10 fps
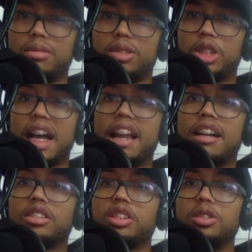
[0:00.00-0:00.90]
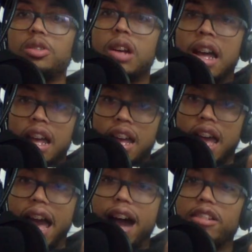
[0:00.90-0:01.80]
shout out to
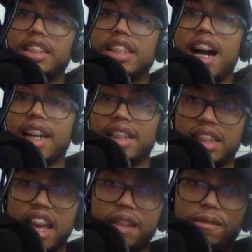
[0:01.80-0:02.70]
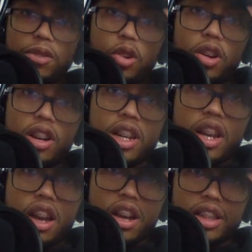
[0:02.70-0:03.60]
Howie's Hockey Tape for
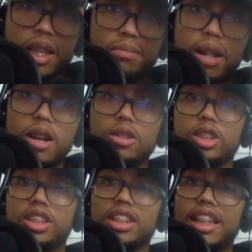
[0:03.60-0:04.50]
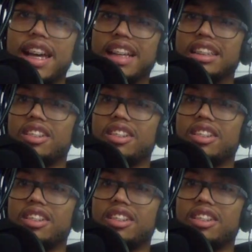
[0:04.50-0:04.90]
the merch today.